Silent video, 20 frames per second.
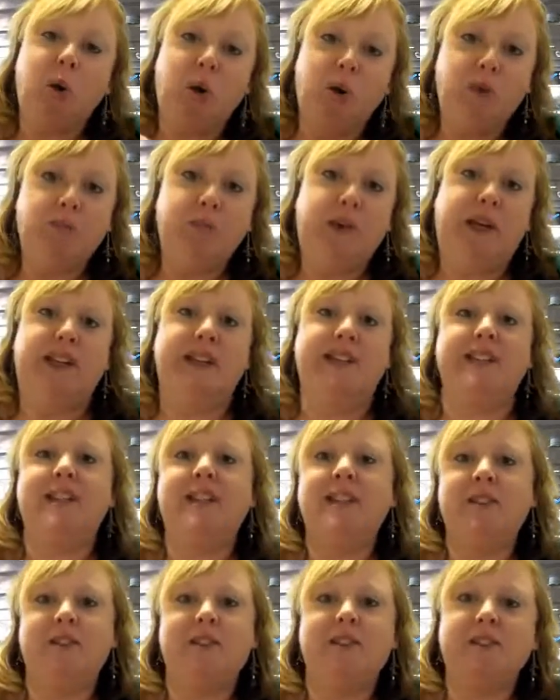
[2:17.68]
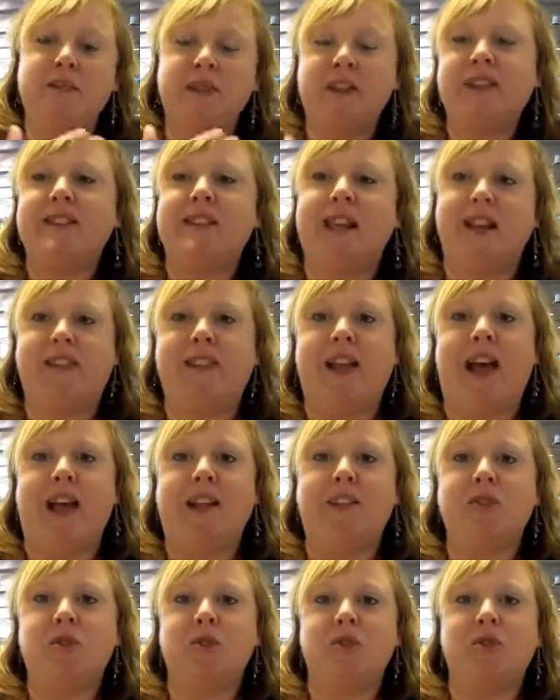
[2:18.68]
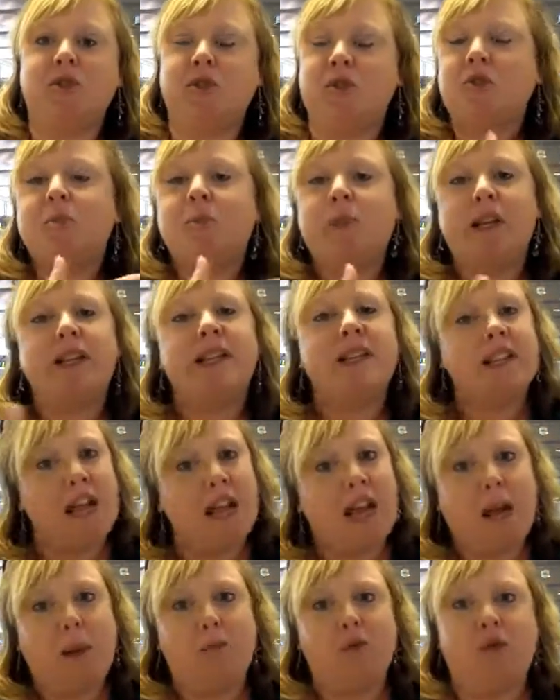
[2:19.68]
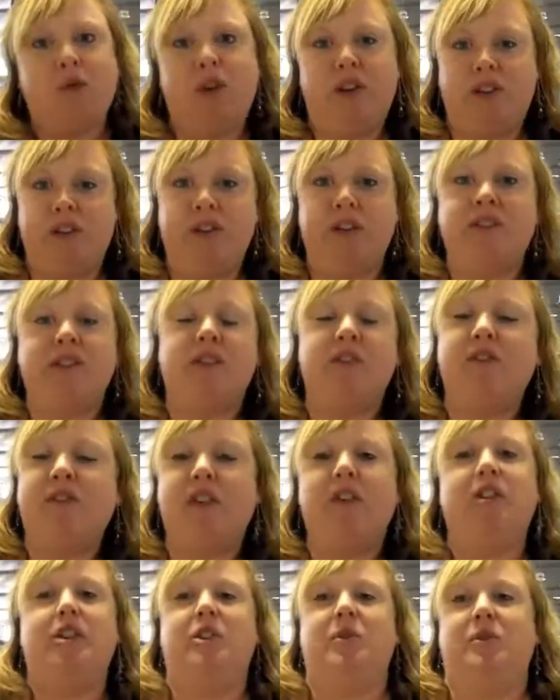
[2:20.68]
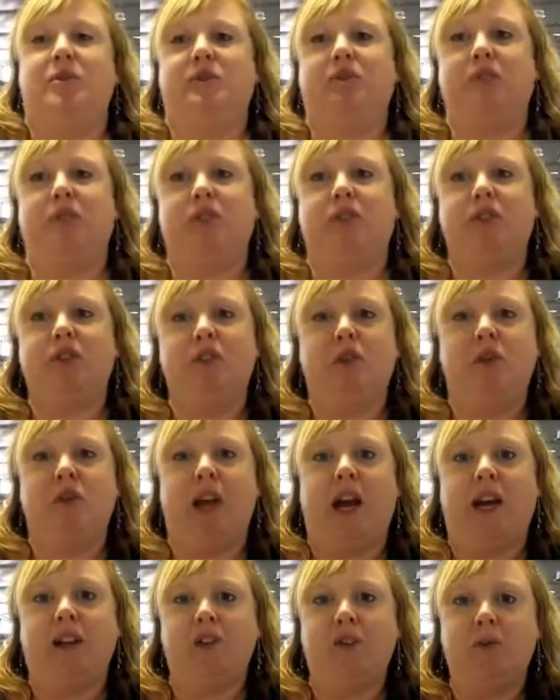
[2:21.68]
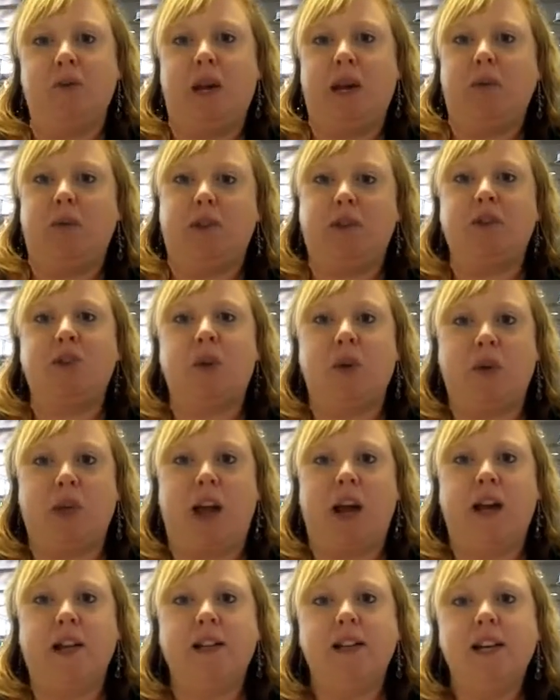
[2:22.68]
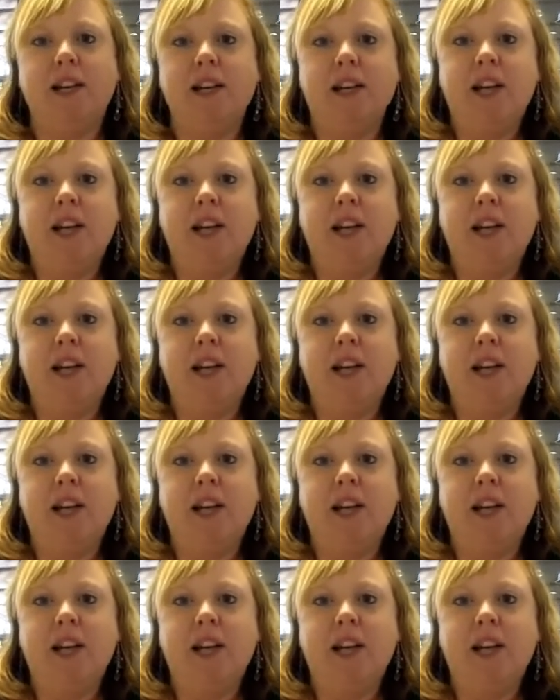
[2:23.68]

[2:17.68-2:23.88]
or mid, things like that. So to split names, for instance, are very useful to do that, to be able to do that.